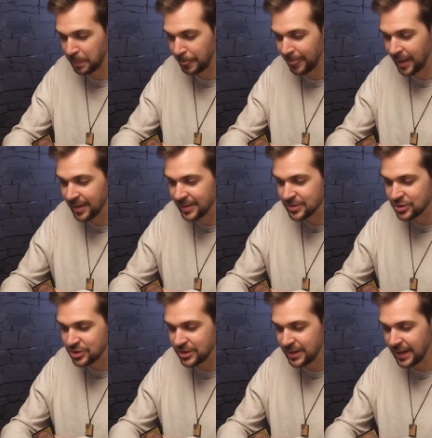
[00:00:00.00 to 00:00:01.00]
is.
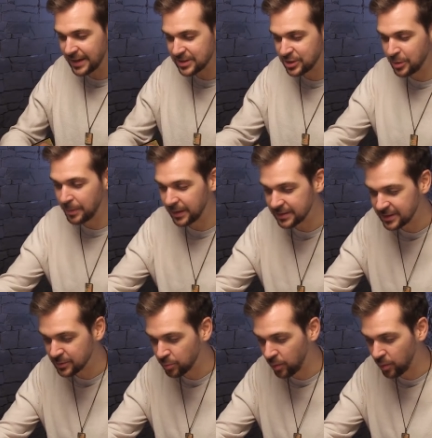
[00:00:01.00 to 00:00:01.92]
She has two abilities.